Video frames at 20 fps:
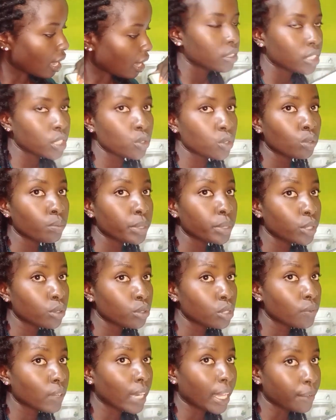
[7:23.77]
This will be
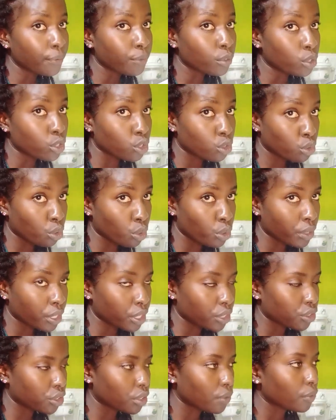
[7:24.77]
used like for
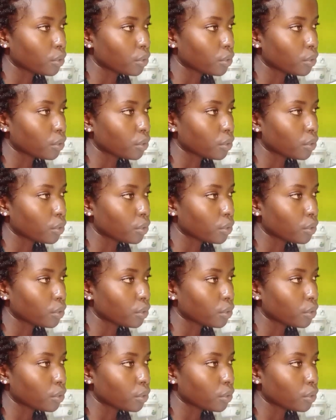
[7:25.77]
storage.